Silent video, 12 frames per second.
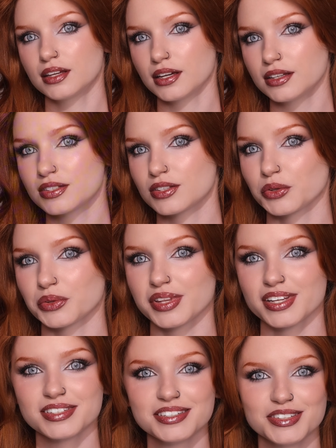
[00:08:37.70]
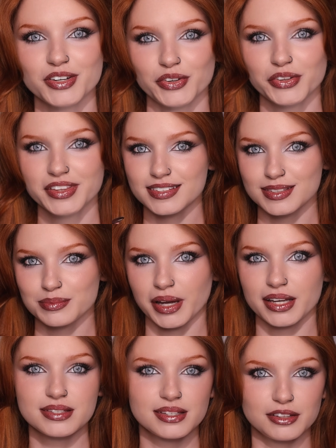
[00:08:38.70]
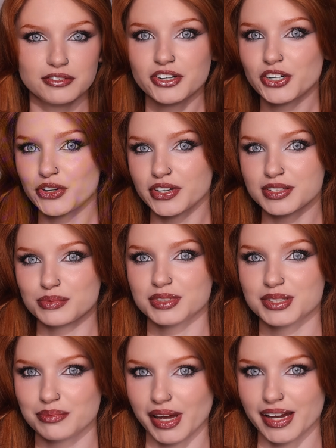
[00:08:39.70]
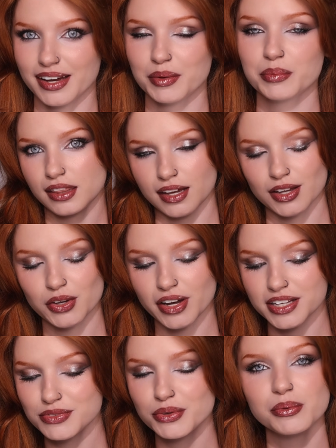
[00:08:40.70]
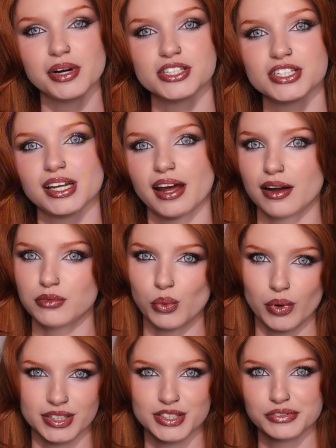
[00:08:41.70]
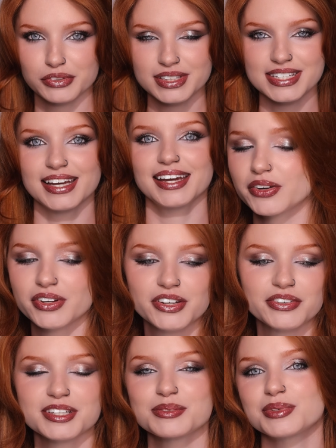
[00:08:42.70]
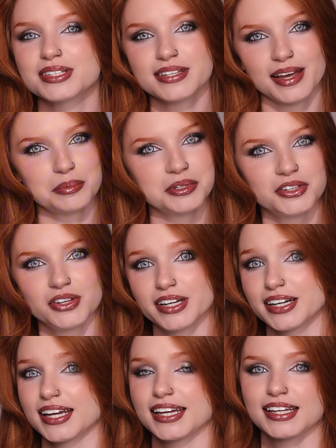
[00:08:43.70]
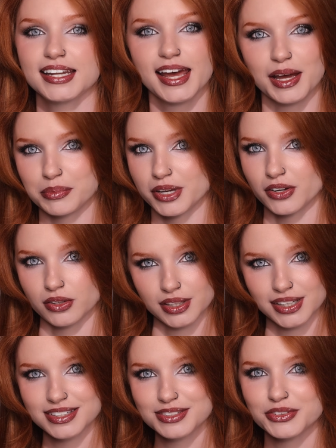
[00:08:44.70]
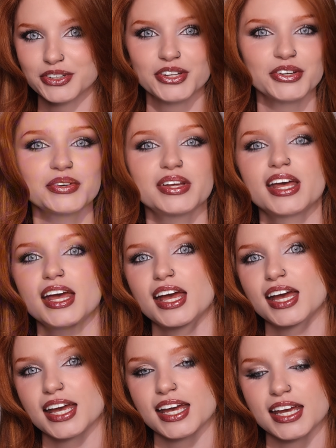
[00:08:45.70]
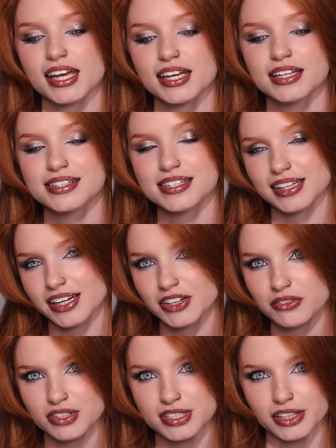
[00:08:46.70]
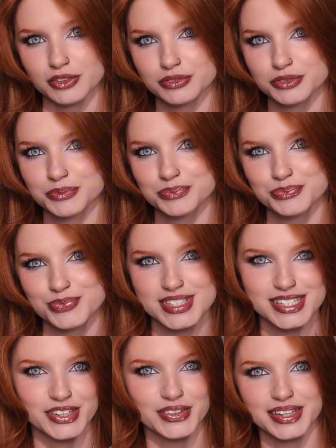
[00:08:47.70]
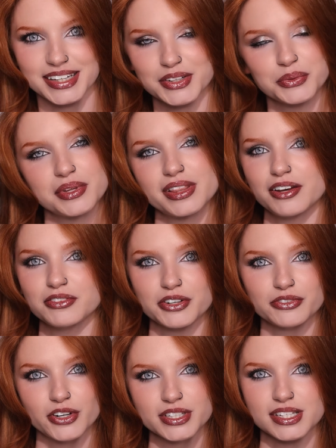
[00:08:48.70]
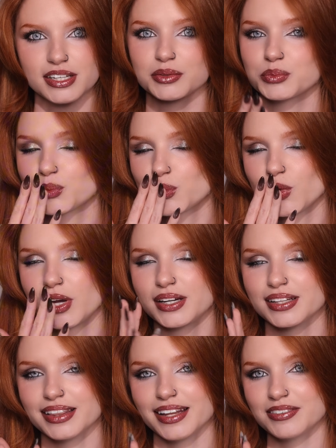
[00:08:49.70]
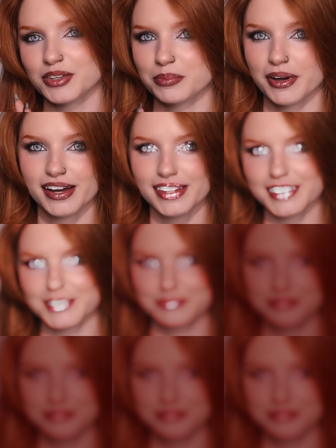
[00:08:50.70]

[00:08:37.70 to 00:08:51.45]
Yeah, so this is all. This is my silver Christmas makeup. Thank you guys for watching. Have a wonderful day. Merry Christmas, Happy New Year, and Happy Holidays for you. And take care of yourself. See you later with Love Your Foxy. Love you, bye.